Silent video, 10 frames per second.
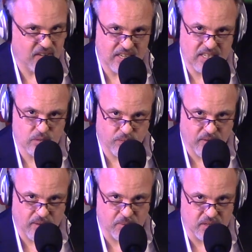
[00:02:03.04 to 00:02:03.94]
is
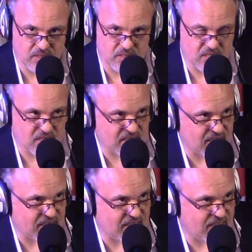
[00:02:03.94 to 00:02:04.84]
fabulous.
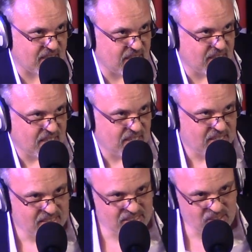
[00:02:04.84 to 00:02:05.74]
Studying,
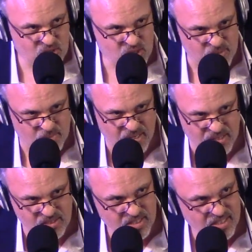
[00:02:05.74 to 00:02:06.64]
not so
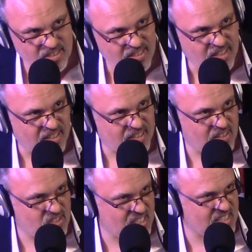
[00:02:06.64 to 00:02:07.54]
much. You
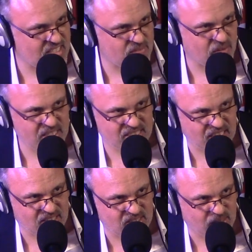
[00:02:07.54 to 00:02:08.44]
see, there's a very
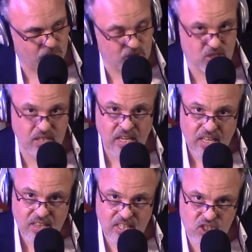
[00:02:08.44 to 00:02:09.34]
subtle difference, and
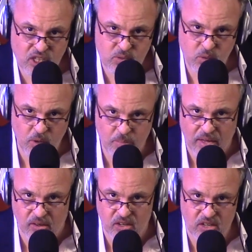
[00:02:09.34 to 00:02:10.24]
this show is all
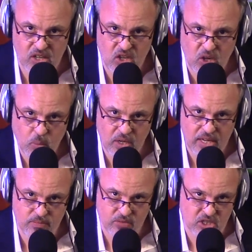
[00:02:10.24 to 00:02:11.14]
about learning. You will
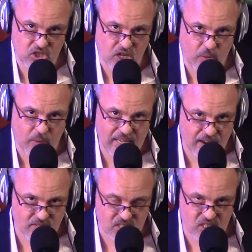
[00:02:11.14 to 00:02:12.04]
leave this show, I
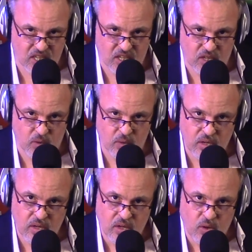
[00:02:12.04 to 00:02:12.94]
guarantee you,
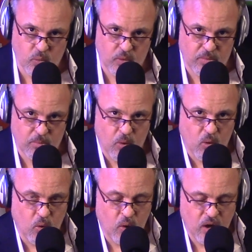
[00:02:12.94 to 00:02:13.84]
with more